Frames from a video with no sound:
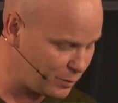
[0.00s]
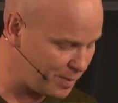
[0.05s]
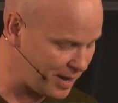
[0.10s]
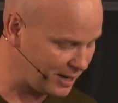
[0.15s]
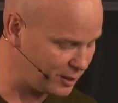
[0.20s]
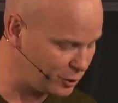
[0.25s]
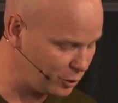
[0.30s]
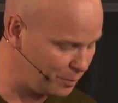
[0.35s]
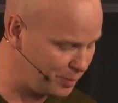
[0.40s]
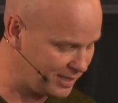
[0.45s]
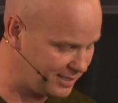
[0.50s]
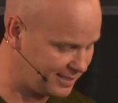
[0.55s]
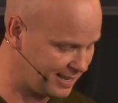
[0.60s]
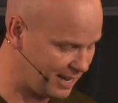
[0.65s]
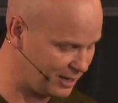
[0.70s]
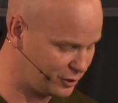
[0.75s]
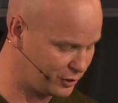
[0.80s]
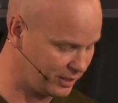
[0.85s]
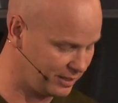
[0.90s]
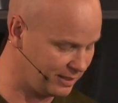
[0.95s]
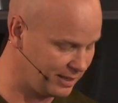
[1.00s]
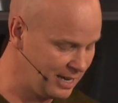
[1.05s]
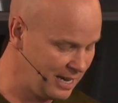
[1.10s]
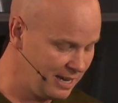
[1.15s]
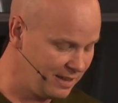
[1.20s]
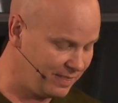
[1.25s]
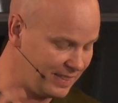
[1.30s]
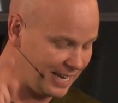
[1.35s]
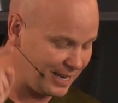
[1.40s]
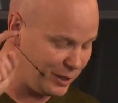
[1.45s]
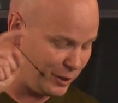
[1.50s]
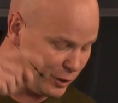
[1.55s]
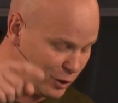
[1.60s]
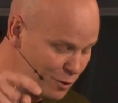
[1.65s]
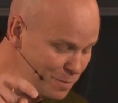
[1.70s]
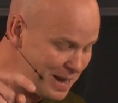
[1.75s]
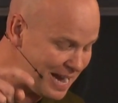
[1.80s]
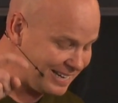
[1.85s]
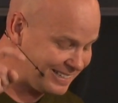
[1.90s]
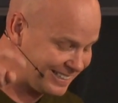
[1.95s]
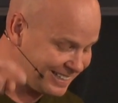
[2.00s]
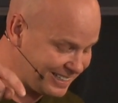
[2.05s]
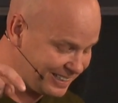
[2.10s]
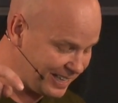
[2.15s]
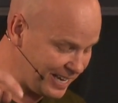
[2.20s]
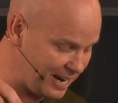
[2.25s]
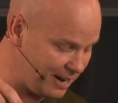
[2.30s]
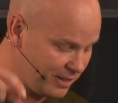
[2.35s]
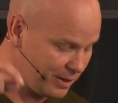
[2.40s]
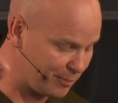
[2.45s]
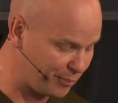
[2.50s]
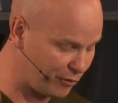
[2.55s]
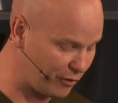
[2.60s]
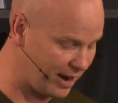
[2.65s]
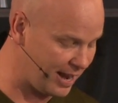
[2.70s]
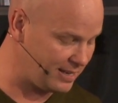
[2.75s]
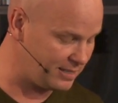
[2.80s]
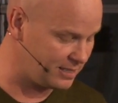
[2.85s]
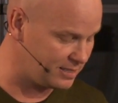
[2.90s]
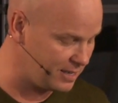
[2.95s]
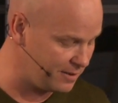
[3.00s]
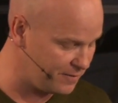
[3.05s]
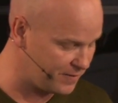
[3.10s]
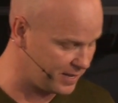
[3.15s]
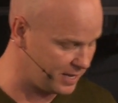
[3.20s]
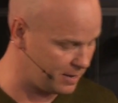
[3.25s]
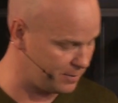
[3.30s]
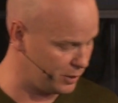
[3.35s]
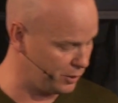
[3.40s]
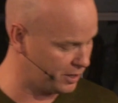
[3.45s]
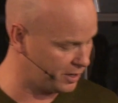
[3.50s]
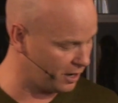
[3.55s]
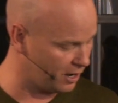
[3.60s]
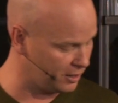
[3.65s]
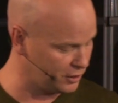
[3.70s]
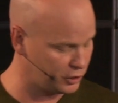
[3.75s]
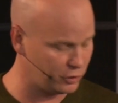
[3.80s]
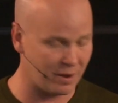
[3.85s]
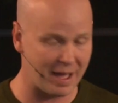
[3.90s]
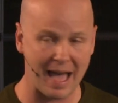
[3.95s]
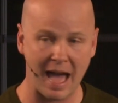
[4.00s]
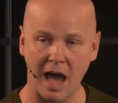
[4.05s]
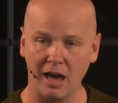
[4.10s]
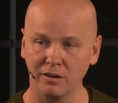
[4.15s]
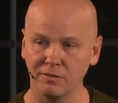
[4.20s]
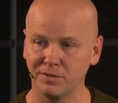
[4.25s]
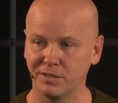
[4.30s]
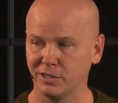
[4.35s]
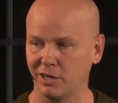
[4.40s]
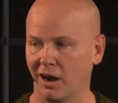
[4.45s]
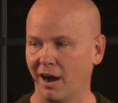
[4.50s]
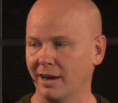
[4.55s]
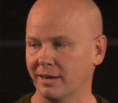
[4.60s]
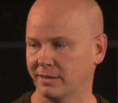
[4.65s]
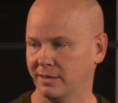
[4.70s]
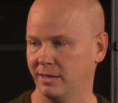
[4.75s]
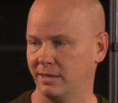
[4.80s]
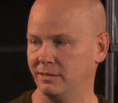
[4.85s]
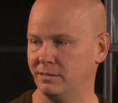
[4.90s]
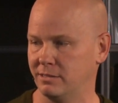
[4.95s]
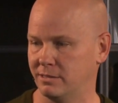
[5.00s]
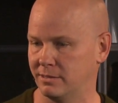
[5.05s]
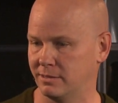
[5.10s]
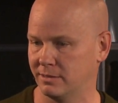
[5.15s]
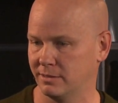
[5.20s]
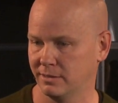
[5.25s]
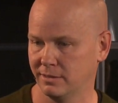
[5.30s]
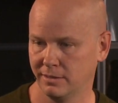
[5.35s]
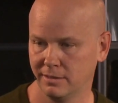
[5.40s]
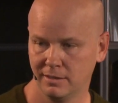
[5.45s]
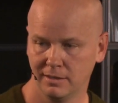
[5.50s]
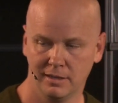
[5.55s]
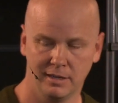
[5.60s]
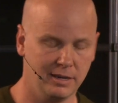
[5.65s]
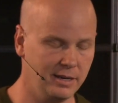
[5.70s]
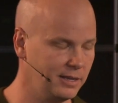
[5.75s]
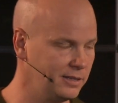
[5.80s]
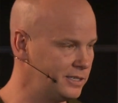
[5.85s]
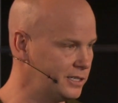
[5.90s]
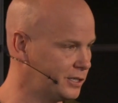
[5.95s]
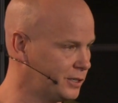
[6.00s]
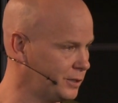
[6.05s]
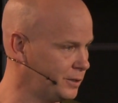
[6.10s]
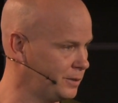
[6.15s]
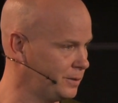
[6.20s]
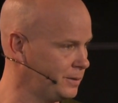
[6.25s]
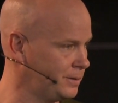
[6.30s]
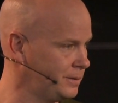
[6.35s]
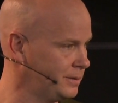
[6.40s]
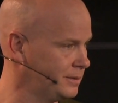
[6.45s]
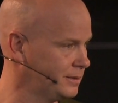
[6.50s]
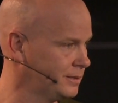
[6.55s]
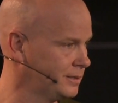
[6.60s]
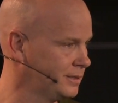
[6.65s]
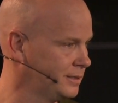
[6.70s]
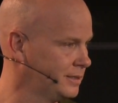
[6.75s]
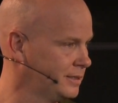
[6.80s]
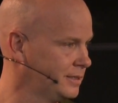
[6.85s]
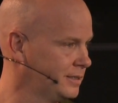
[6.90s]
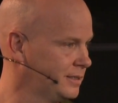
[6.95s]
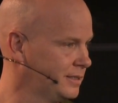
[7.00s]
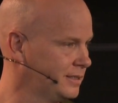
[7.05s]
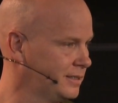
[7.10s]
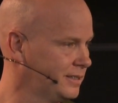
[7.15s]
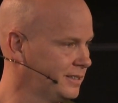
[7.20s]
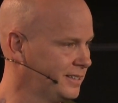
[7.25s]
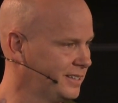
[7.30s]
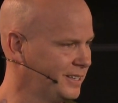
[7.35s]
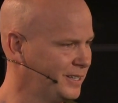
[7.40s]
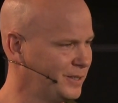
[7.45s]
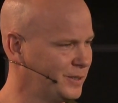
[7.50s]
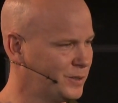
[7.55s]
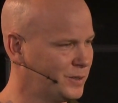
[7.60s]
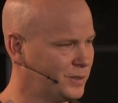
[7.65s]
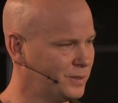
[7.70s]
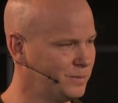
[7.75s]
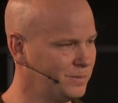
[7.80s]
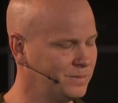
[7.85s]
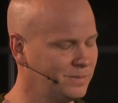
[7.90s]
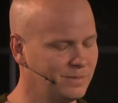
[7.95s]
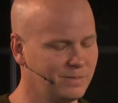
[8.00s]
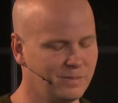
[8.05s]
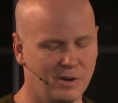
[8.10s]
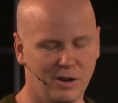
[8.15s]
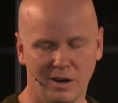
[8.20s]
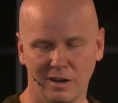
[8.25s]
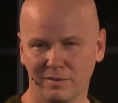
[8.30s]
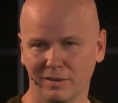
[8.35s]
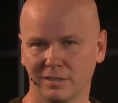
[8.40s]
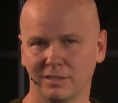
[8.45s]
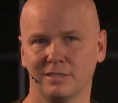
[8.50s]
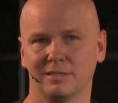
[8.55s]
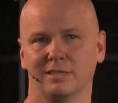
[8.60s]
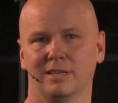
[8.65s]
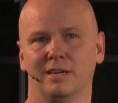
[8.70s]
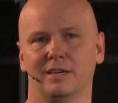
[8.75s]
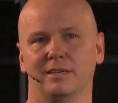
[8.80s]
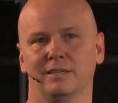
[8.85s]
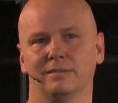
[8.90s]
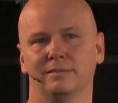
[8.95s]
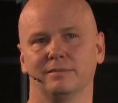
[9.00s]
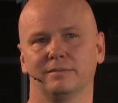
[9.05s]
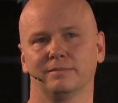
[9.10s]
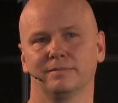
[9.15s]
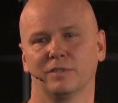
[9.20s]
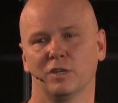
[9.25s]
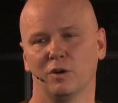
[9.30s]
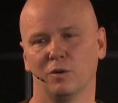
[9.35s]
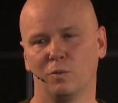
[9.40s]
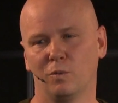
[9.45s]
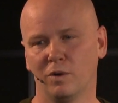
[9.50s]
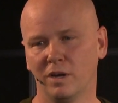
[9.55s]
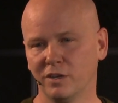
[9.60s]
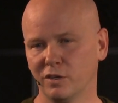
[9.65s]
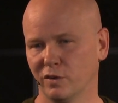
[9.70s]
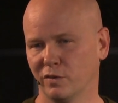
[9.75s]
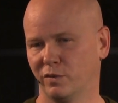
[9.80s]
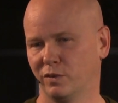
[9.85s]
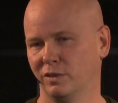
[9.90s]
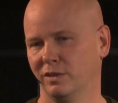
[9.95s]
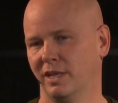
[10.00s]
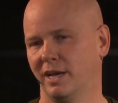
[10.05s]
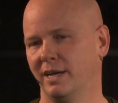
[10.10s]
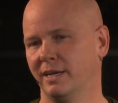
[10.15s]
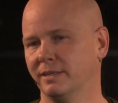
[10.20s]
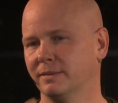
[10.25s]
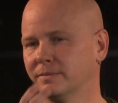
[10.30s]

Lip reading: special possession, that you may declare the praises of him who called you out of darkness and into his marvelous light, or wonderful light.